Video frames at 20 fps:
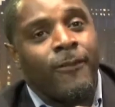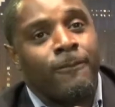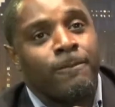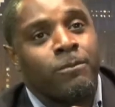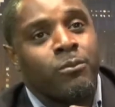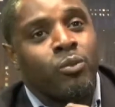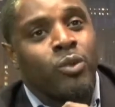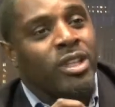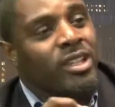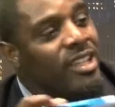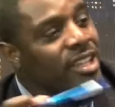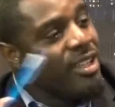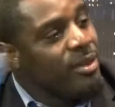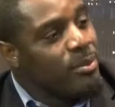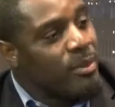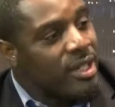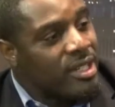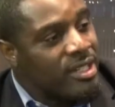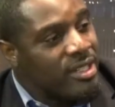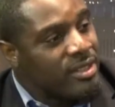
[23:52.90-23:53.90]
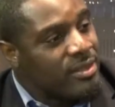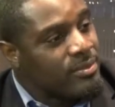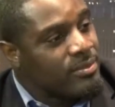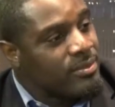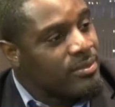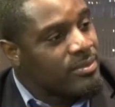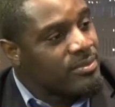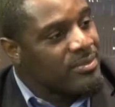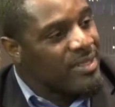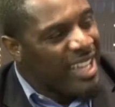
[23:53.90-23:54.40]
We need money.
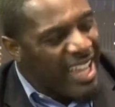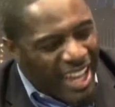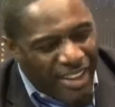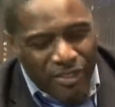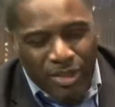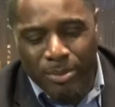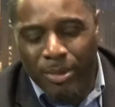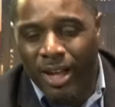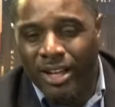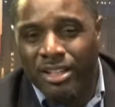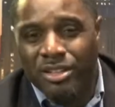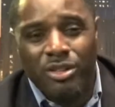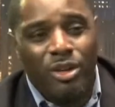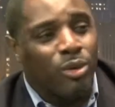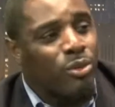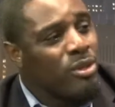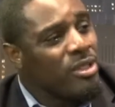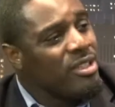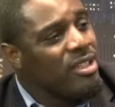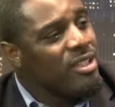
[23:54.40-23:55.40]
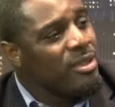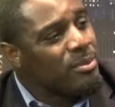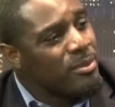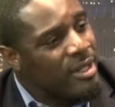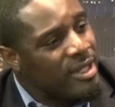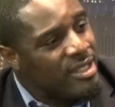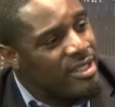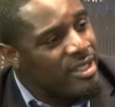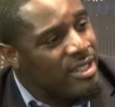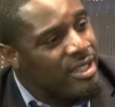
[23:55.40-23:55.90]
Everybody know we need
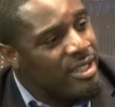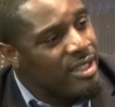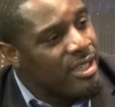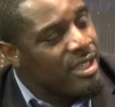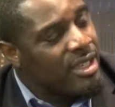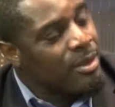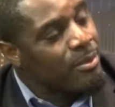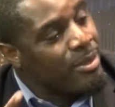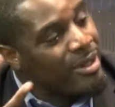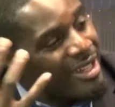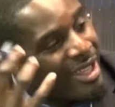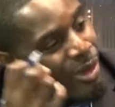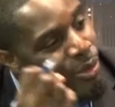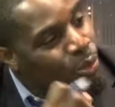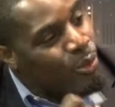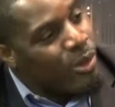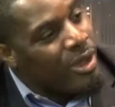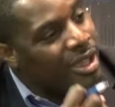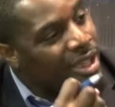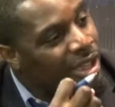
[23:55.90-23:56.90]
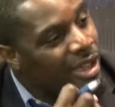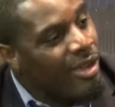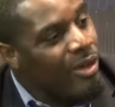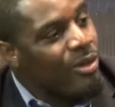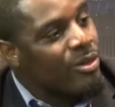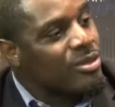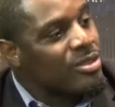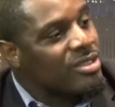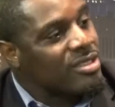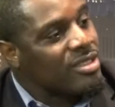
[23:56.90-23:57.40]
money. But at what
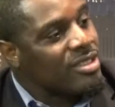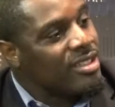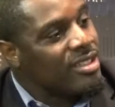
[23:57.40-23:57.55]
cost?